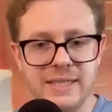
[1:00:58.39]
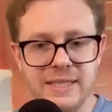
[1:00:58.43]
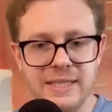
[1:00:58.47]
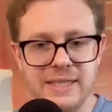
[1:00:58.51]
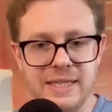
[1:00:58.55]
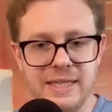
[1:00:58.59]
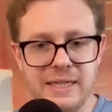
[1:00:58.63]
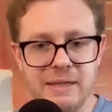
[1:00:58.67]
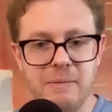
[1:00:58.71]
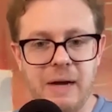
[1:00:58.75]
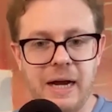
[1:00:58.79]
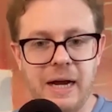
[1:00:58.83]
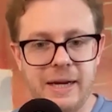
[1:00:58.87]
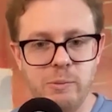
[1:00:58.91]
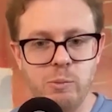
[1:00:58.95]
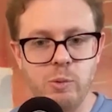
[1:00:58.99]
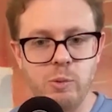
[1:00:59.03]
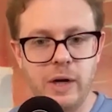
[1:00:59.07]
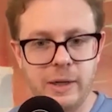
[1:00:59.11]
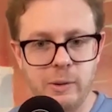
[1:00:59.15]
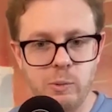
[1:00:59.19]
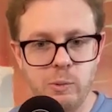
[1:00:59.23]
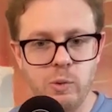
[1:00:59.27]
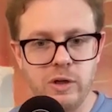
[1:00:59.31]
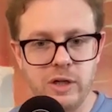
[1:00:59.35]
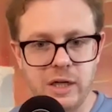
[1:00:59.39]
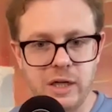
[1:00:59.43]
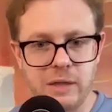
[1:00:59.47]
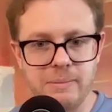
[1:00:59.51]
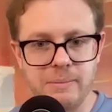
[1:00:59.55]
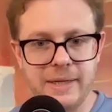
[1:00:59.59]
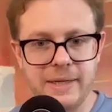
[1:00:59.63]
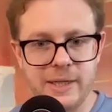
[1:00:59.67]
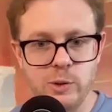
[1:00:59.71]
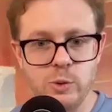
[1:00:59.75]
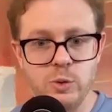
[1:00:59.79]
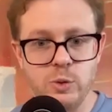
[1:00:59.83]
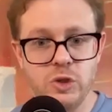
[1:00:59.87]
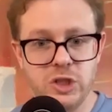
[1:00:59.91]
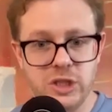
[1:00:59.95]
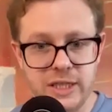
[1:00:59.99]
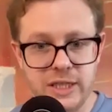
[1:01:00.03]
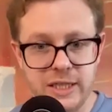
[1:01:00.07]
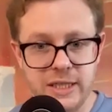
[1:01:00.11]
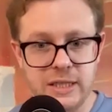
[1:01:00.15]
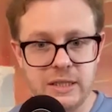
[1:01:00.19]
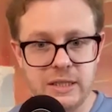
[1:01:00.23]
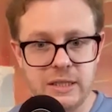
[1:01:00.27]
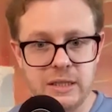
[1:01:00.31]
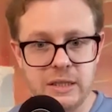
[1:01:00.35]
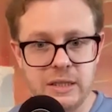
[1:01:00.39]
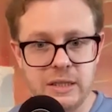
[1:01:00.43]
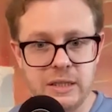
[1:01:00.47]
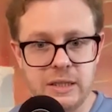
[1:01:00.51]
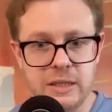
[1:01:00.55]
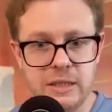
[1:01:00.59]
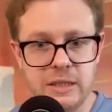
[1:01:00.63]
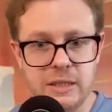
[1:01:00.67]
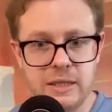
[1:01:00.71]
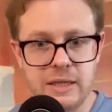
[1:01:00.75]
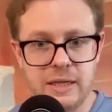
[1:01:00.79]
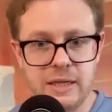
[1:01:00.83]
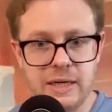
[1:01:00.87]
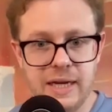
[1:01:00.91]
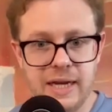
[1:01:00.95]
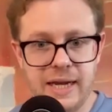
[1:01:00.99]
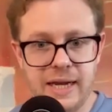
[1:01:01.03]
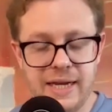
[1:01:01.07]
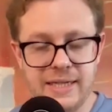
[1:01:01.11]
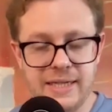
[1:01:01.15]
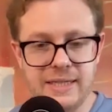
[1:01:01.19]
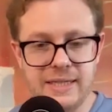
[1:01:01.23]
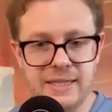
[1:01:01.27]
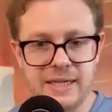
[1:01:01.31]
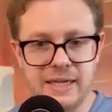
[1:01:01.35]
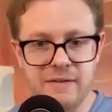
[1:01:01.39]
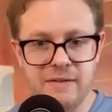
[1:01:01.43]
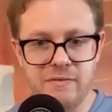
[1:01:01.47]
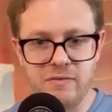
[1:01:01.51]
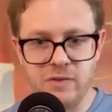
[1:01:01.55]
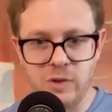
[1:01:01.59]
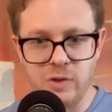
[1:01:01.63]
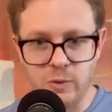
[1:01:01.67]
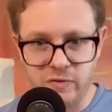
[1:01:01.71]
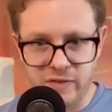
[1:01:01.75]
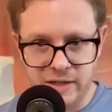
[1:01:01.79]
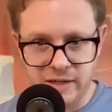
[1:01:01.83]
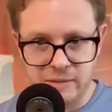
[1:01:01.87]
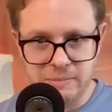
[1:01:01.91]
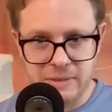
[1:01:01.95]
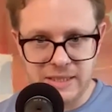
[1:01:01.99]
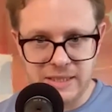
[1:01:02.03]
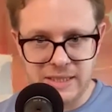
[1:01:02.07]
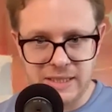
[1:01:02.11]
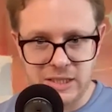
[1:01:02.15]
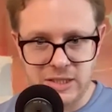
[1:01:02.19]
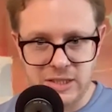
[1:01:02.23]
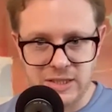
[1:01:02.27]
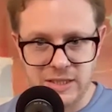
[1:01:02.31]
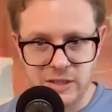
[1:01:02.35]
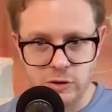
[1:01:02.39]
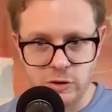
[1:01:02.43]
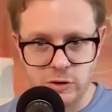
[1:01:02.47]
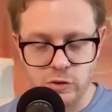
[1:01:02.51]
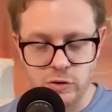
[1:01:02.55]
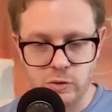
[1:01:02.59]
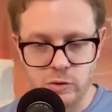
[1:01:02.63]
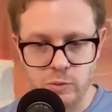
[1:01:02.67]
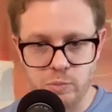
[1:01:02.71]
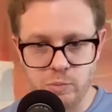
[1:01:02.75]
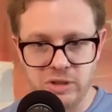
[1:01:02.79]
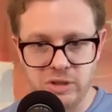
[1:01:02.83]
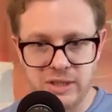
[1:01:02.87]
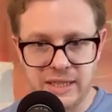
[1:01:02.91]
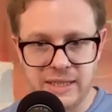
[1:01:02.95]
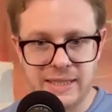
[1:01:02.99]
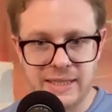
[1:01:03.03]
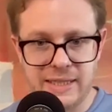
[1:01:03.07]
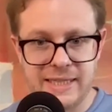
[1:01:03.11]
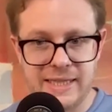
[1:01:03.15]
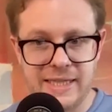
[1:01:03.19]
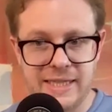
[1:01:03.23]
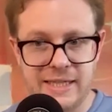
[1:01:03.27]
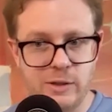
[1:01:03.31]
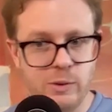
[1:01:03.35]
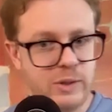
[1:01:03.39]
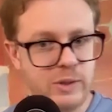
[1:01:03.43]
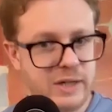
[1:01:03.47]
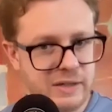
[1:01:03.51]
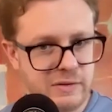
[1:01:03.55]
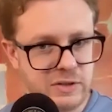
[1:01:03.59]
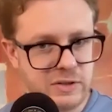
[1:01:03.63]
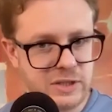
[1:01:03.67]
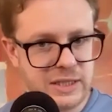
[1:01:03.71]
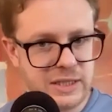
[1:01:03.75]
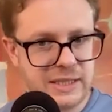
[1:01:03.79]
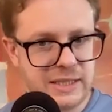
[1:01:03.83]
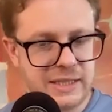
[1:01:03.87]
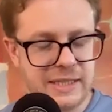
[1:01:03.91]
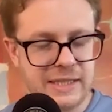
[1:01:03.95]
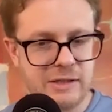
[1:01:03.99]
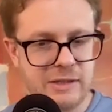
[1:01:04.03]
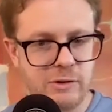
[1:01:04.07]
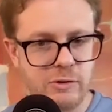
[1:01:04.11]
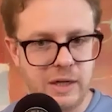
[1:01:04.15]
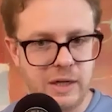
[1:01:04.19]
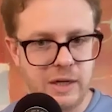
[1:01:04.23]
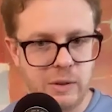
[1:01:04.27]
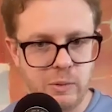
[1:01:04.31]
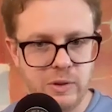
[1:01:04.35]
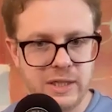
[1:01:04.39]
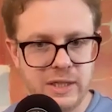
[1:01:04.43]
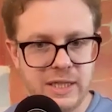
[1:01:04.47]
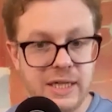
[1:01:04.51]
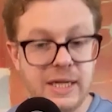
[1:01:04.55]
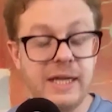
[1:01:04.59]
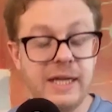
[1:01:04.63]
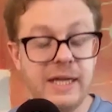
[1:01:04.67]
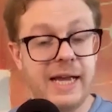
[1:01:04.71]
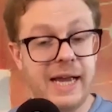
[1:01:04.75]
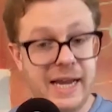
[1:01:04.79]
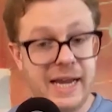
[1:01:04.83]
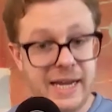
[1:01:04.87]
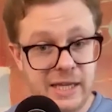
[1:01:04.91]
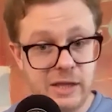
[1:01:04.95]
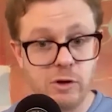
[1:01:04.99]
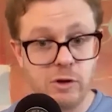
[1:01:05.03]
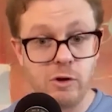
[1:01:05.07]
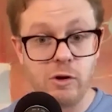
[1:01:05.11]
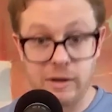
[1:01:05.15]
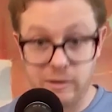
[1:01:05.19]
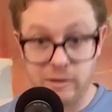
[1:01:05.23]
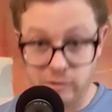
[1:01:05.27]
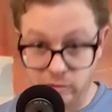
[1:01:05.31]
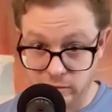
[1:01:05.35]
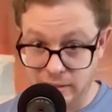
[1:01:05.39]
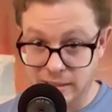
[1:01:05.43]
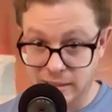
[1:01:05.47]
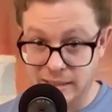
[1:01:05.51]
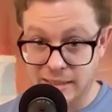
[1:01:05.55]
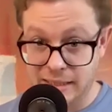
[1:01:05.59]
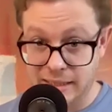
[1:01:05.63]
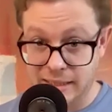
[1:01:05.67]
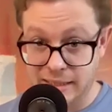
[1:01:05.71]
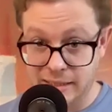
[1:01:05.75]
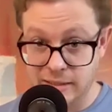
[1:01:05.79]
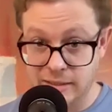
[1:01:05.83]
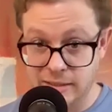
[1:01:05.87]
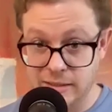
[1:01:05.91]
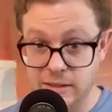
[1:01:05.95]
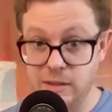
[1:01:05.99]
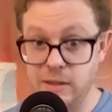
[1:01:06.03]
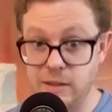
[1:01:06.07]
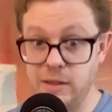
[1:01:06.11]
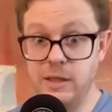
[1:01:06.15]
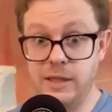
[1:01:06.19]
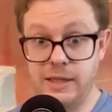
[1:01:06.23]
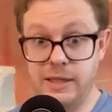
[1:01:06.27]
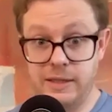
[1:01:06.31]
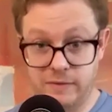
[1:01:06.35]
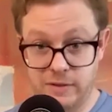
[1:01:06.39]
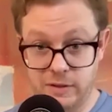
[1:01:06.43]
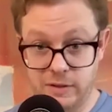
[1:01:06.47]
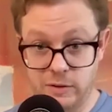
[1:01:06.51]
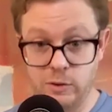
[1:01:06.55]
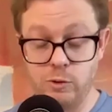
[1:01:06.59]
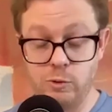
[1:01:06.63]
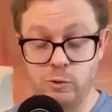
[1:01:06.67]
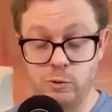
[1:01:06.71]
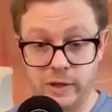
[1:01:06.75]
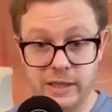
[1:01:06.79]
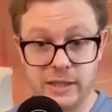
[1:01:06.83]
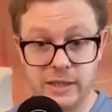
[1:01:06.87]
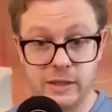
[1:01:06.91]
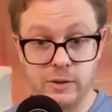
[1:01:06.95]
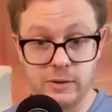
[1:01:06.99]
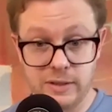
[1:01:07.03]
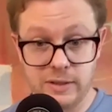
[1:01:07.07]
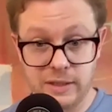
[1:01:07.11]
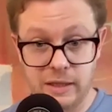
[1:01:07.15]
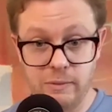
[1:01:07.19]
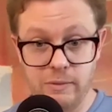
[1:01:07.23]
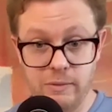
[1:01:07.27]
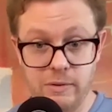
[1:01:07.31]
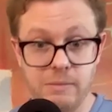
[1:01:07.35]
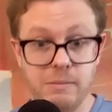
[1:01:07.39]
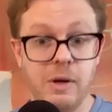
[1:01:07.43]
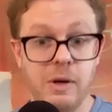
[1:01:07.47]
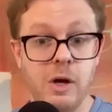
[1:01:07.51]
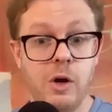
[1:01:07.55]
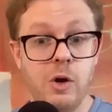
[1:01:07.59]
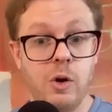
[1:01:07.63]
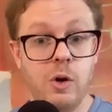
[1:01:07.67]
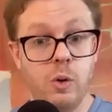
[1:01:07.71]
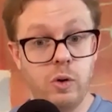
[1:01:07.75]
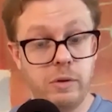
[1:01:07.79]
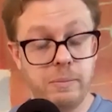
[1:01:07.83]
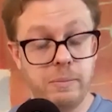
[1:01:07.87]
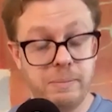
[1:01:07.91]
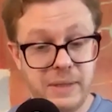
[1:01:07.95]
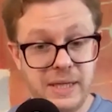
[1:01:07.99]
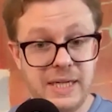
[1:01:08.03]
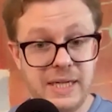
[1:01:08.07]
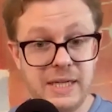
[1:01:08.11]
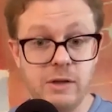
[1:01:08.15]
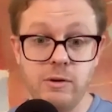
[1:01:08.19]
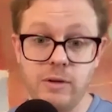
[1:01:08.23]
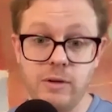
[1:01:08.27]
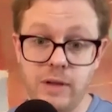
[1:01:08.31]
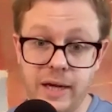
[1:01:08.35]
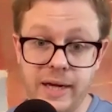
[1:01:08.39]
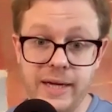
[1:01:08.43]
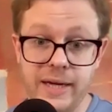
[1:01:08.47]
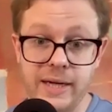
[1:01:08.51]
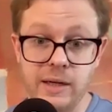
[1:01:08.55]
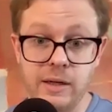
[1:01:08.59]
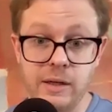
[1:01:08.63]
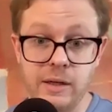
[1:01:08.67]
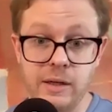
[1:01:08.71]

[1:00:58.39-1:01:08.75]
It's like I work on my own shit. And if you find meditation teachers who pretend like they don't have shit and that they're working, A, they're already enlightened. If so, great, go study with them. Or B, they're lying.